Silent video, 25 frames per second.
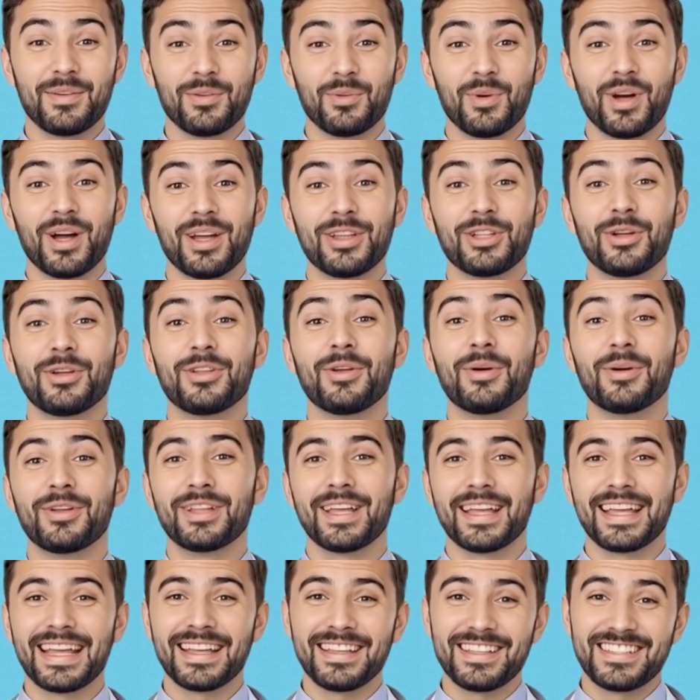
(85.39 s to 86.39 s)
walk you through
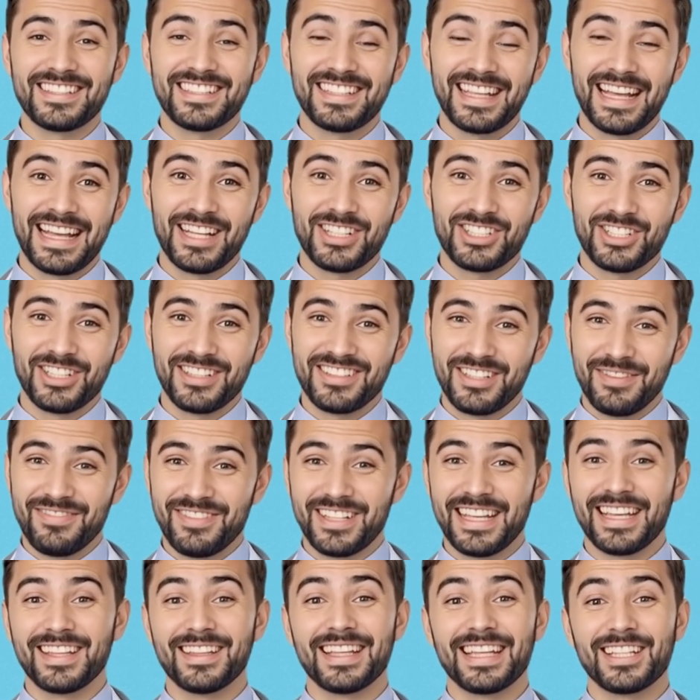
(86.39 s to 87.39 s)
the hidden stages of
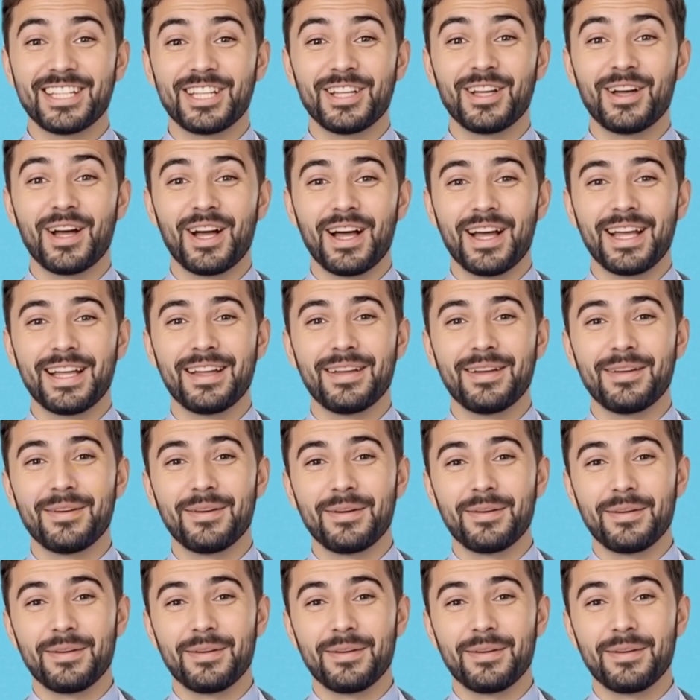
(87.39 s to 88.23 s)
kidney decline,